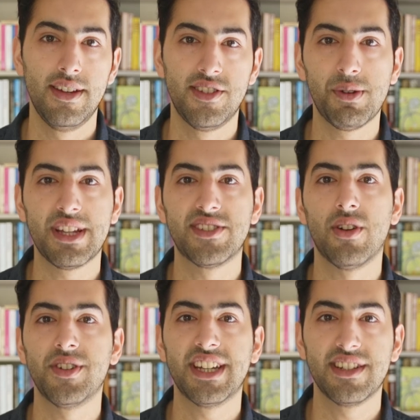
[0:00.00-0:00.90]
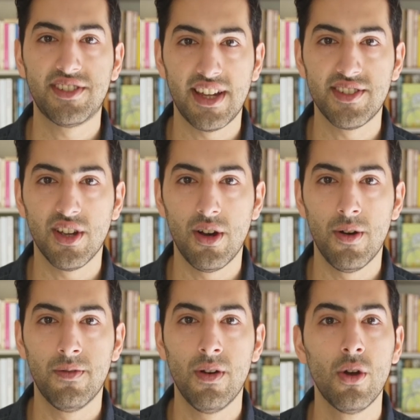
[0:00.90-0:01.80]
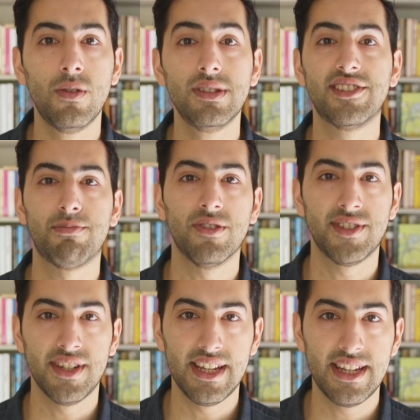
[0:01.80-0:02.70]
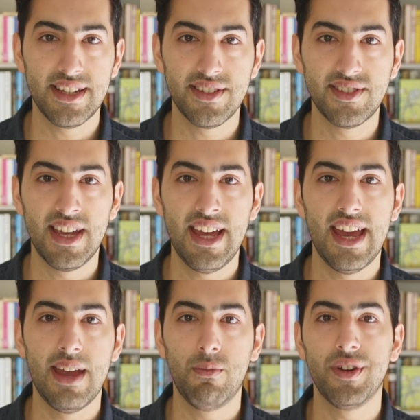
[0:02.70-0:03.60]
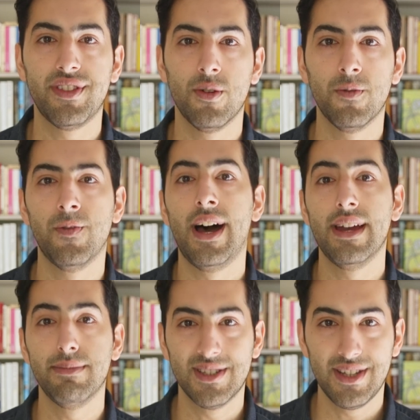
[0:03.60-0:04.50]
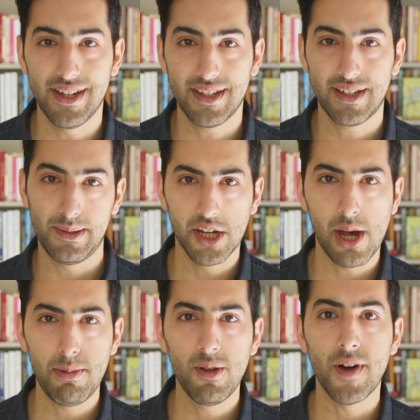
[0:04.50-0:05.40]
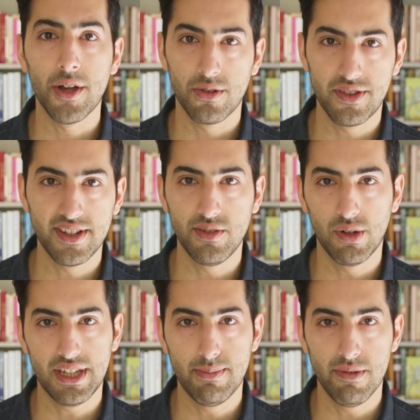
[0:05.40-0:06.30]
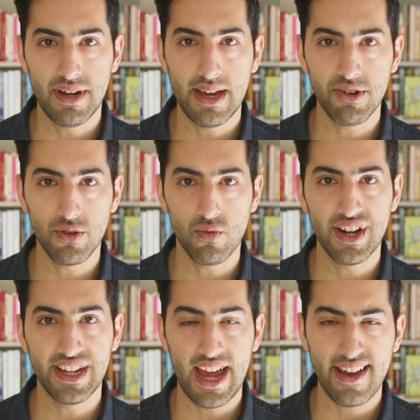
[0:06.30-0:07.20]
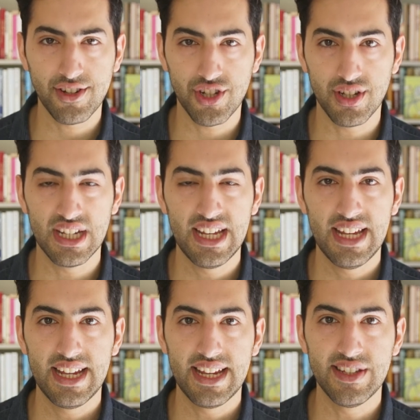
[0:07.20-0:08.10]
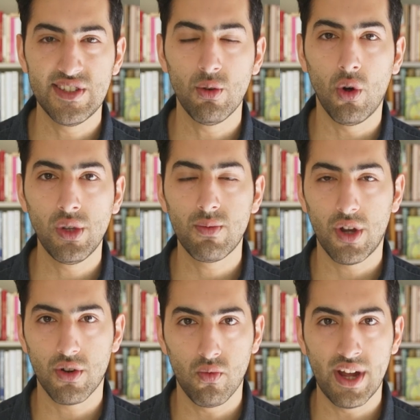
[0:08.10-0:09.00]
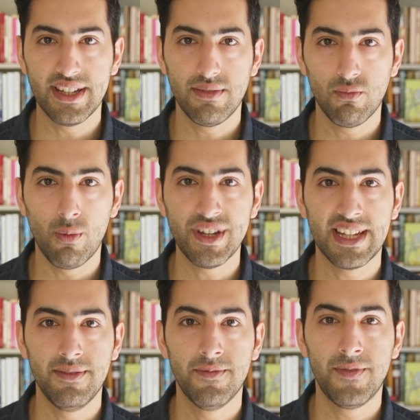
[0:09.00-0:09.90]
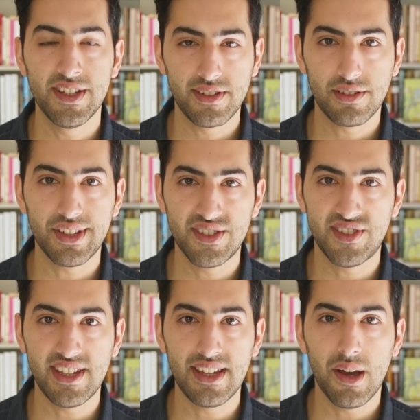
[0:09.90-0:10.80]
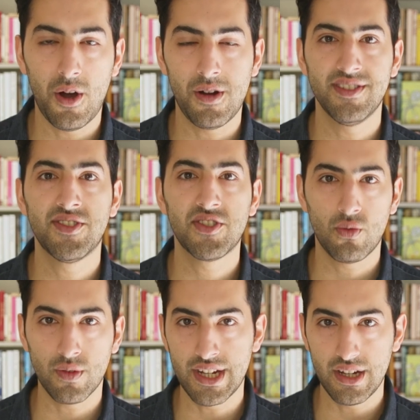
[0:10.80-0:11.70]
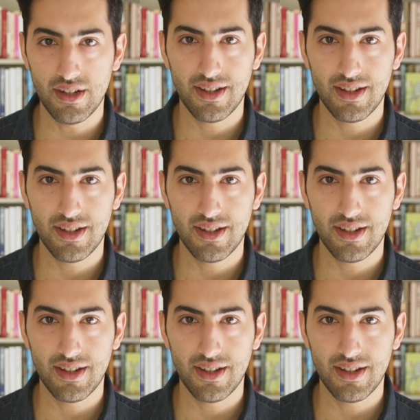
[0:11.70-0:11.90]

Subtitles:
so we can start to get a sense of who this person is and what their vibe is like. A couple of other things you want to keep in mind when you're writing action is you only want to write what we can physically see on screen.